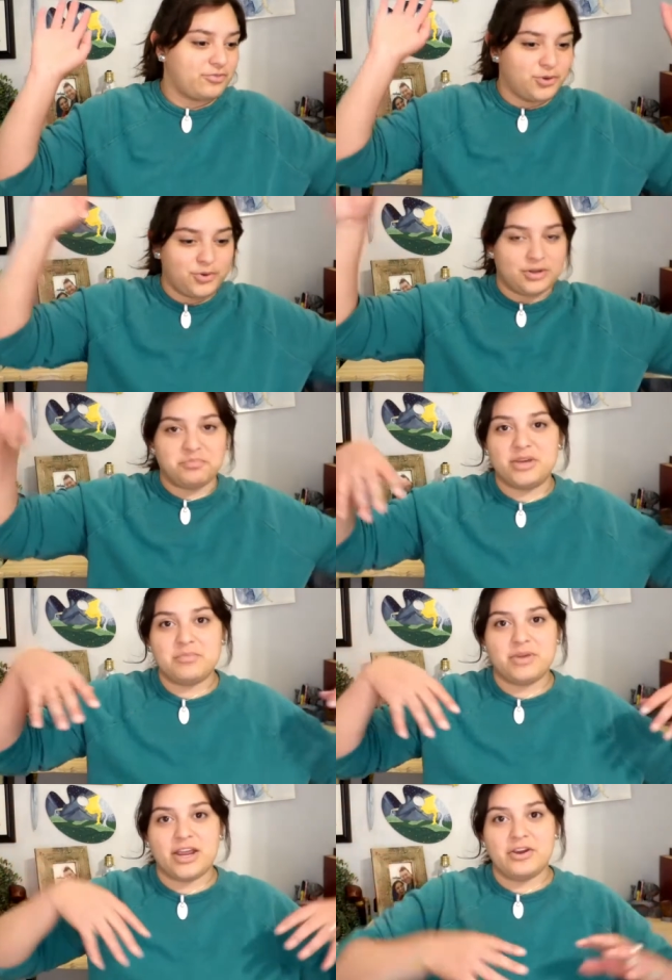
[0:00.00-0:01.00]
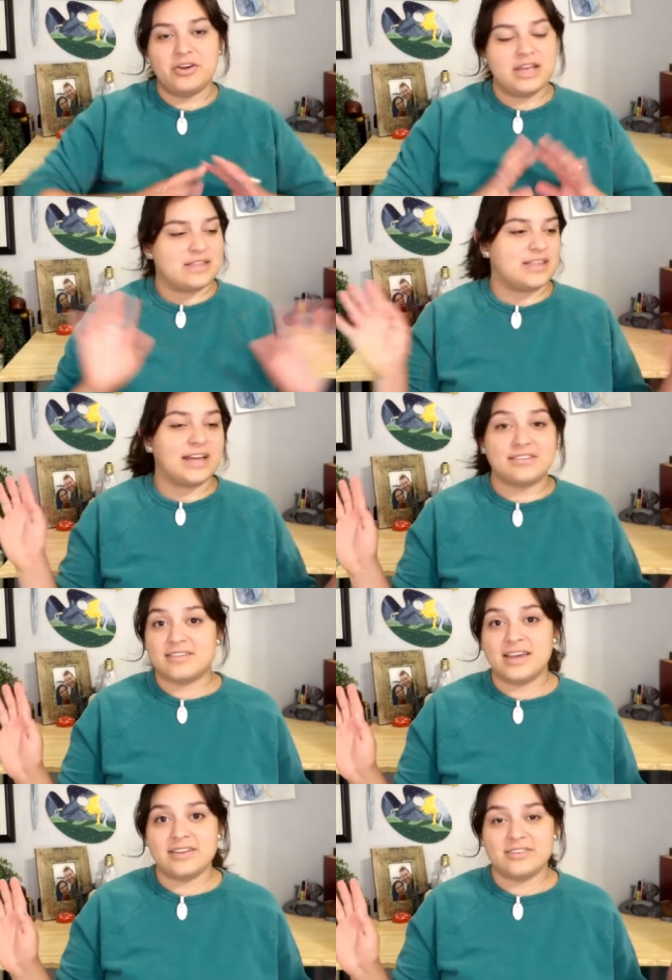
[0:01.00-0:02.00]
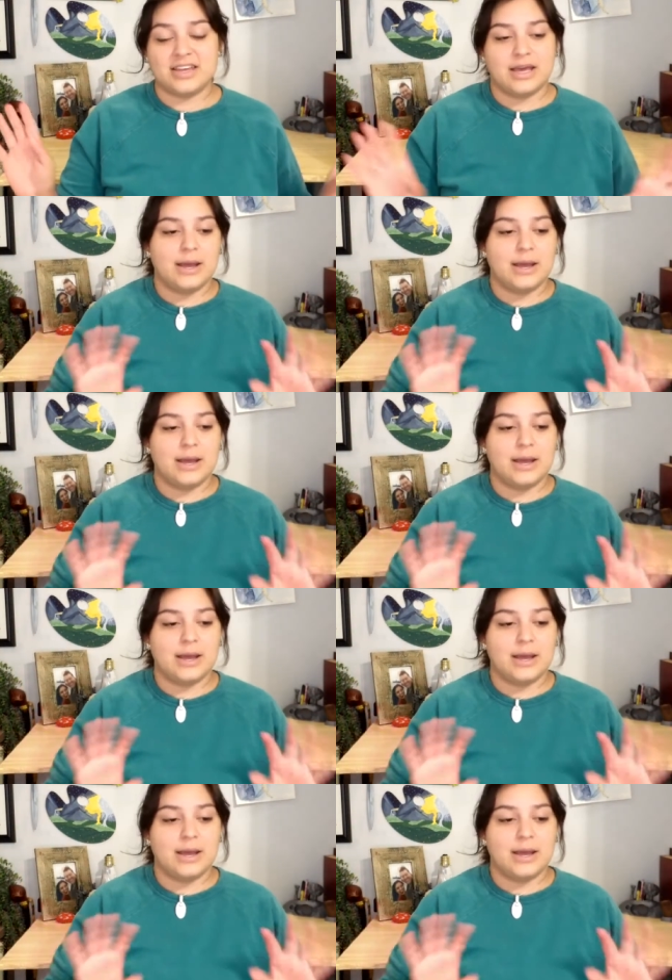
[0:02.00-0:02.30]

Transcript: food and be merry, and that's it.